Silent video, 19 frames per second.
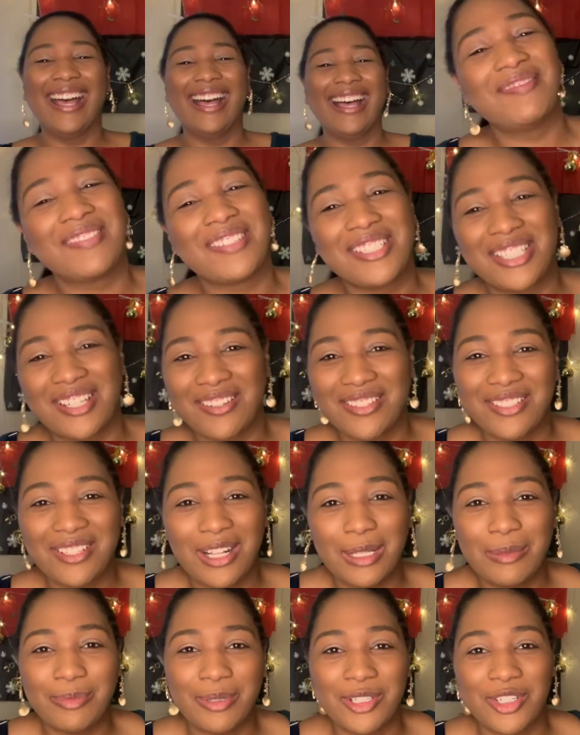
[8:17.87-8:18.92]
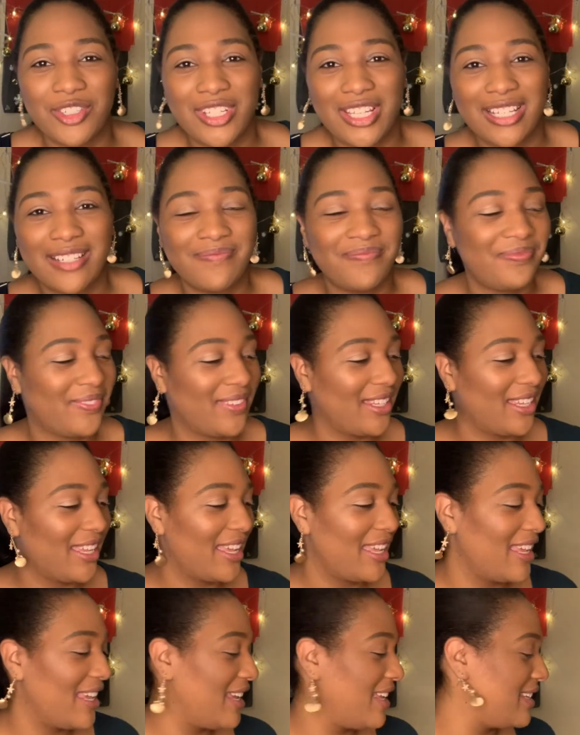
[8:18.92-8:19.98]
The show is called Bridgerton
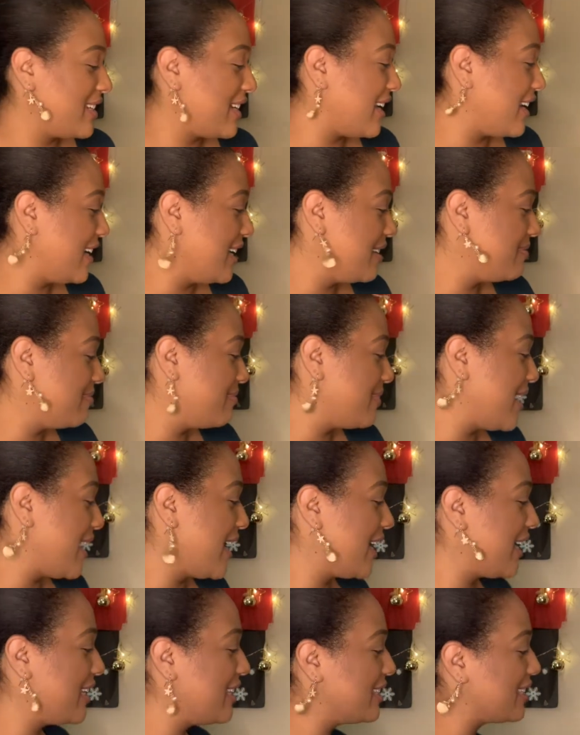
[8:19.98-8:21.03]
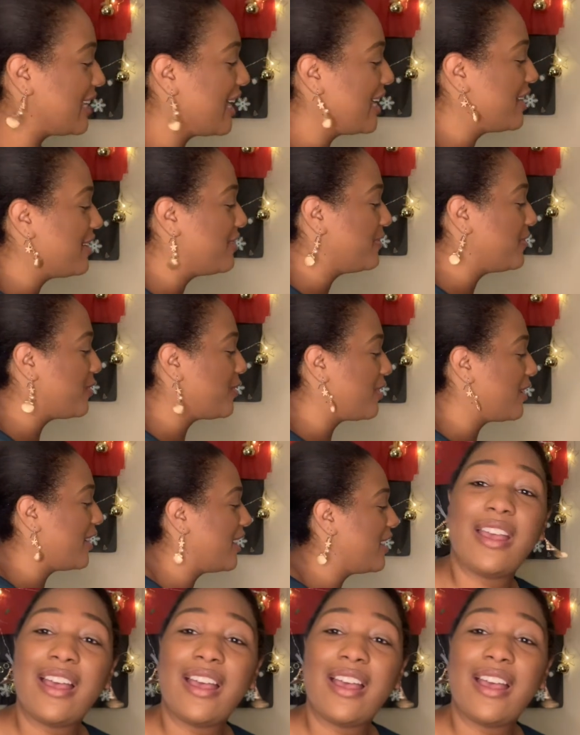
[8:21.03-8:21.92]
and I am excited for it.